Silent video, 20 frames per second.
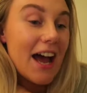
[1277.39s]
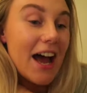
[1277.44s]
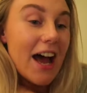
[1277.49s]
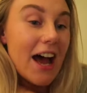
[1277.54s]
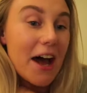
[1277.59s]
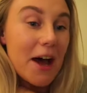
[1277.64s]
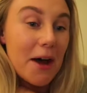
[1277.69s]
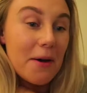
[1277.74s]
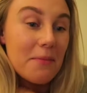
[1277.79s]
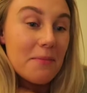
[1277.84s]

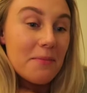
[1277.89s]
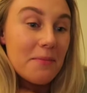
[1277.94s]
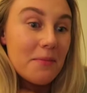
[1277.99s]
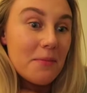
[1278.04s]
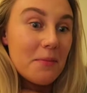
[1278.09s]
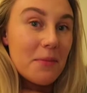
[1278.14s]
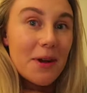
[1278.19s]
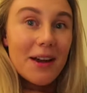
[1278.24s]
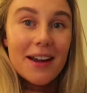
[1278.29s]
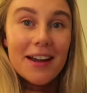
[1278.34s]

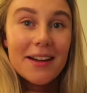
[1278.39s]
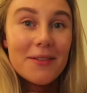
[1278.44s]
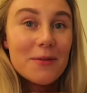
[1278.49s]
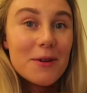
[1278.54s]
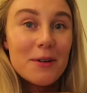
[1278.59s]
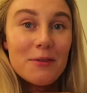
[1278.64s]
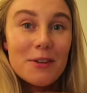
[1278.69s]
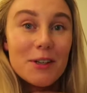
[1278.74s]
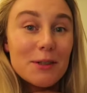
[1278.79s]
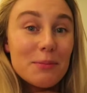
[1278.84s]
but
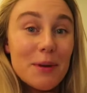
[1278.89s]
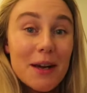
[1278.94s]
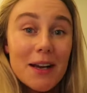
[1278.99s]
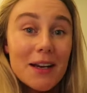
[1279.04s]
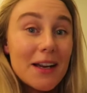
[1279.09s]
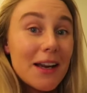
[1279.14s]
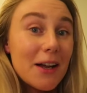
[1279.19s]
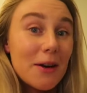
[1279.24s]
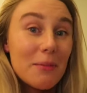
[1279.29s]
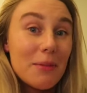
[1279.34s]
we've just
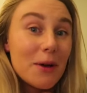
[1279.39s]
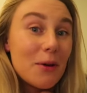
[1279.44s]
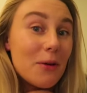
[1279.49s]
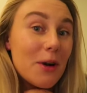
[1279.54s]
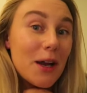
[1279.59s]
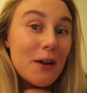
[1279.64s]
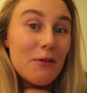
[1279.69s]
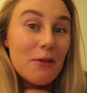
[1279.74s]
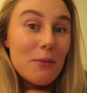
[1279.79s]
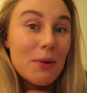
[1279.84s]
been a little bit
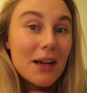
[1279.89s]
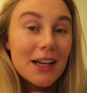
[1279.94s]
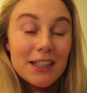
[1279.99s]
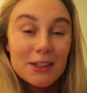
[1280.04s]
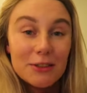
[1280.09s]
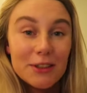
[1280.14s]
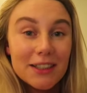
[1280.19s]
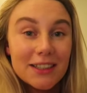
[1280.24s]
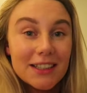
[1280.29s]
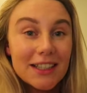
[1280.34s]
all over the
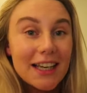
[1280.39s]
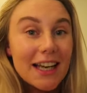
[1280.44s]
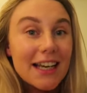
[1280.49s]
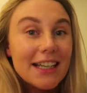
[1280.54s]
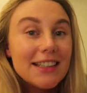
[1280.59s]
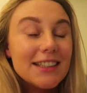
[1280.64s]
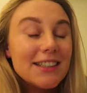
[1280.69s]
place recently.